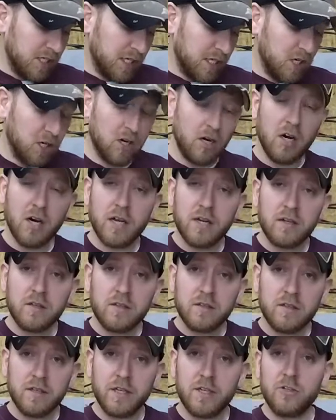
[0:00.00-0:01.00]
it cut.
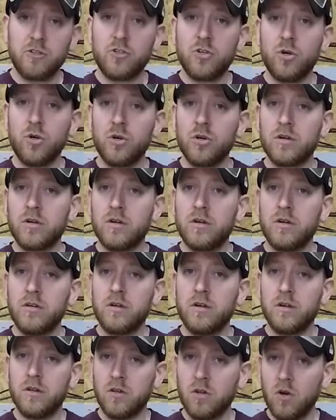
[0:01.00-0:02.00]
It took
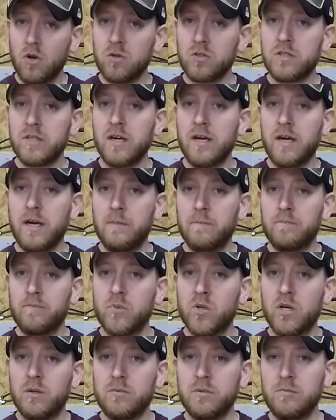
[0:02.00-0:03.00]
a long time,
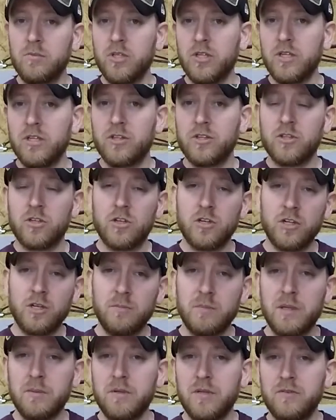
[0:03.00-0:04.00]
probably thirty,
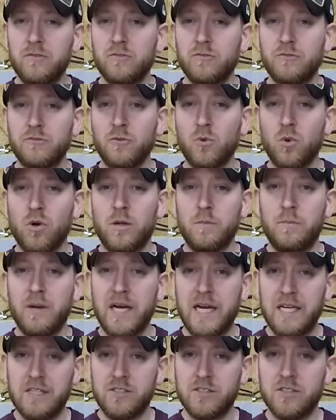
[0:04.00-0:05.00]
maybe even forty
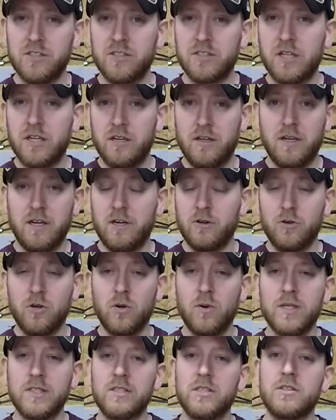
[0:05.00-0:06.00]
passes. I, I don't
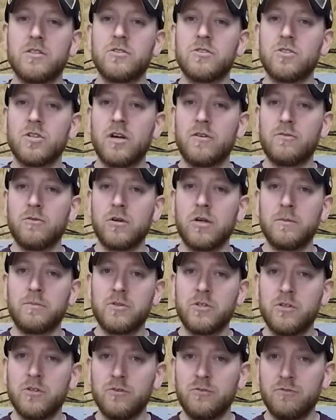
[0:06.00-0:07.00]
know. I set the software up
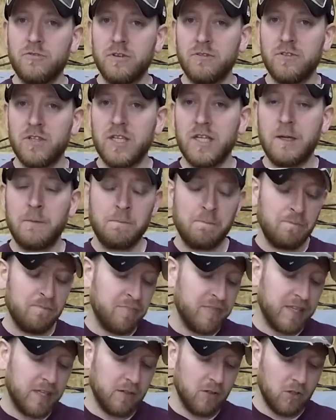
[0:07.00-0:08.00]
to do fifty.
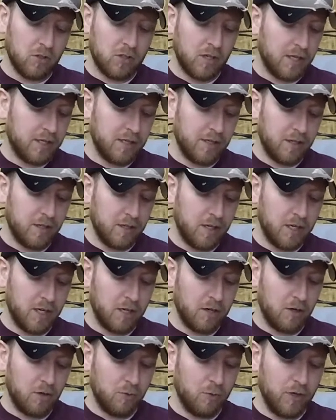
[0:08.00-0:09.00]
It looked like it had
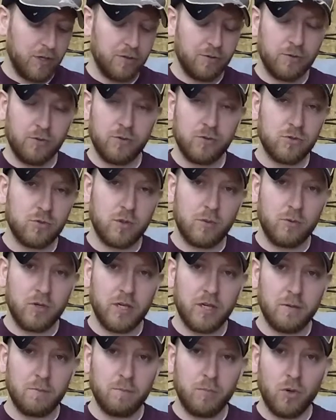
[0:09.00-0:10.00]
cut all the way through, so I went
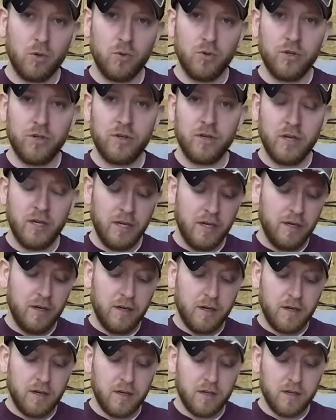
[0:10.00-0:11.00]
ahead and pulled it.
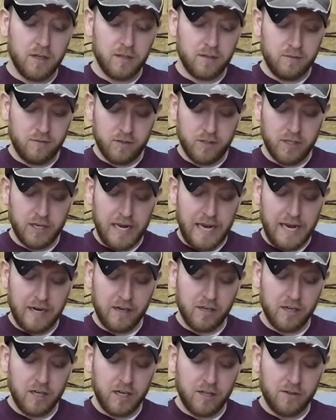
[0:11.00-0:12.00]
Uh, it
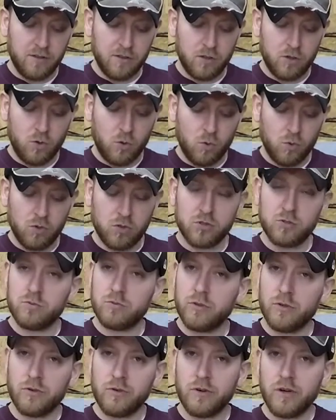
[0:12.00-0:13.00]
hadn't gotten the corners
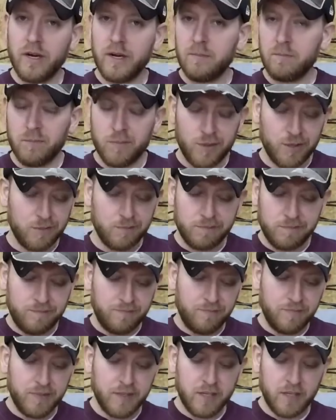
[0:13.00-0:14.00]
real great, but
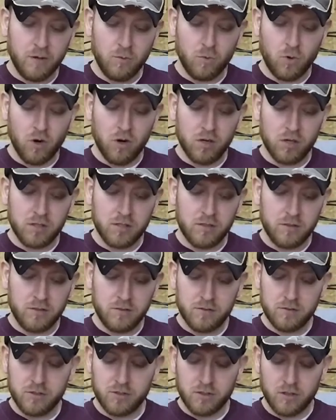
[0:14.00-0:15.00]
it worked,
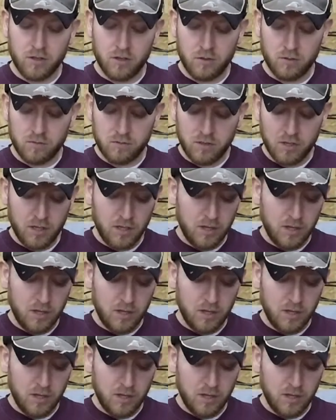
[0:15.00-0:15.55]
so